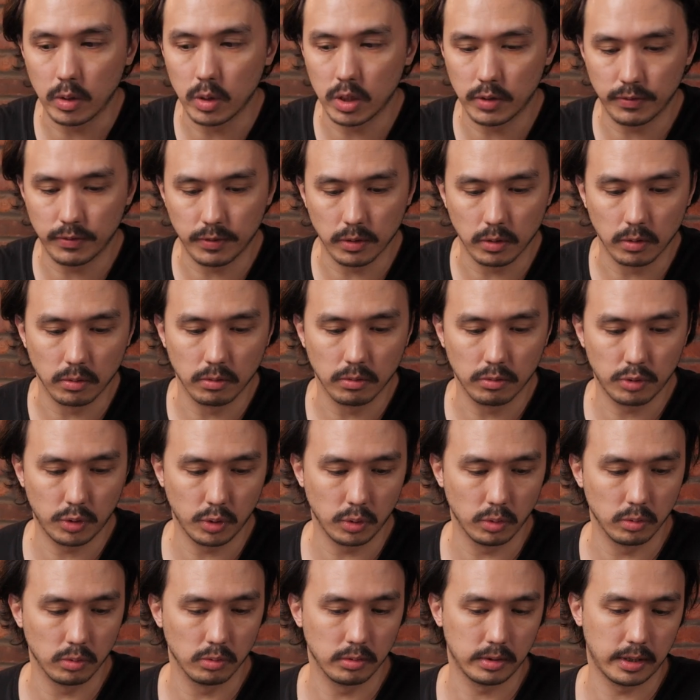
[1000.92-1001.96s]
useful
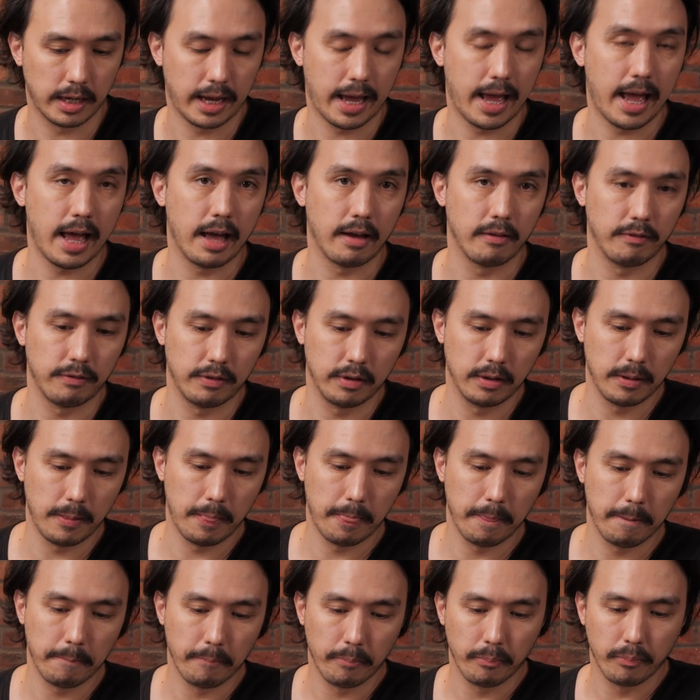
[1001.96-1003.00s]
tool to have.
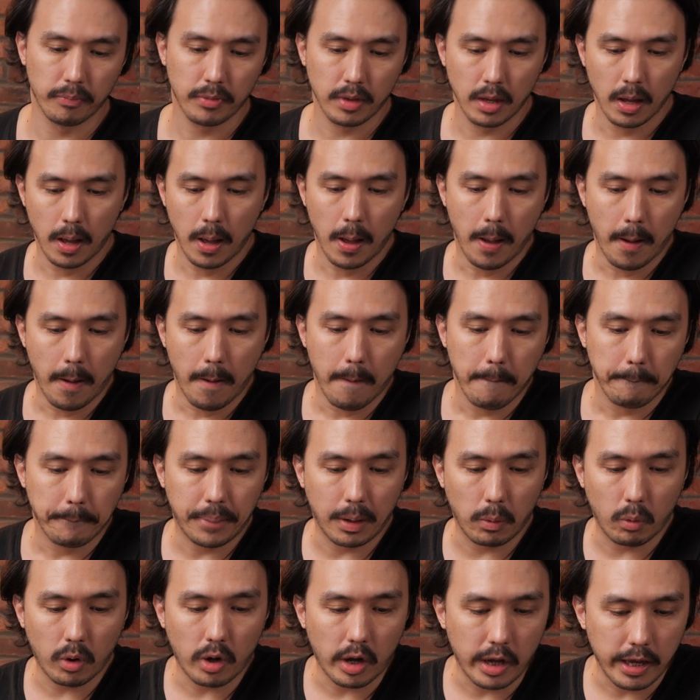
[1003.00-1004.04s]

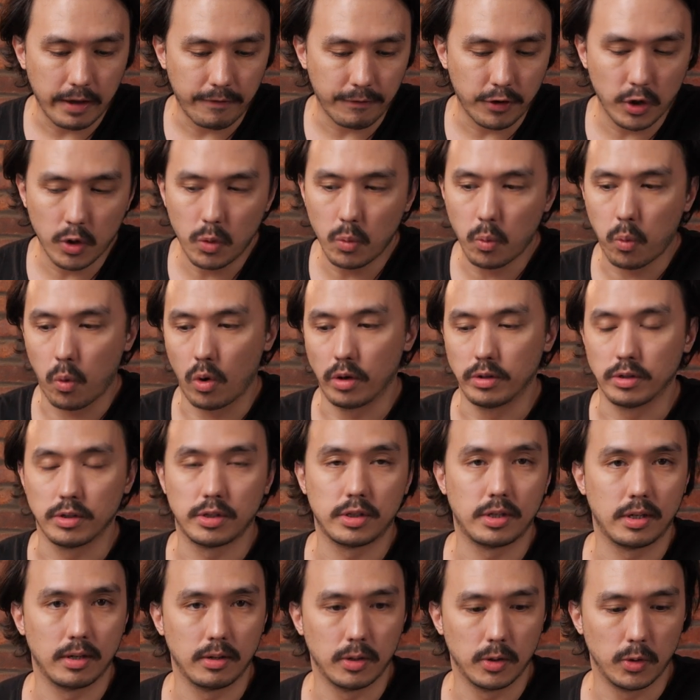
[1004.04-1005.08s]
But what if you want
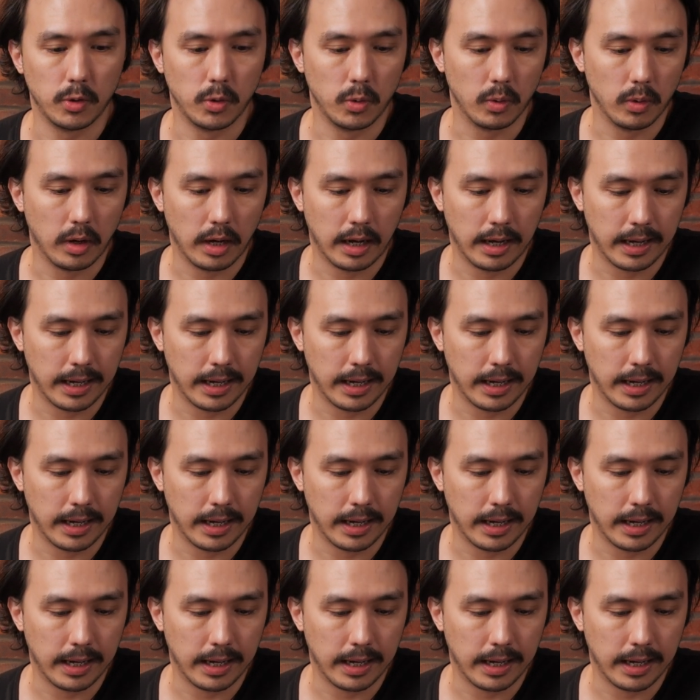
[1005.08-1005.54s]
to,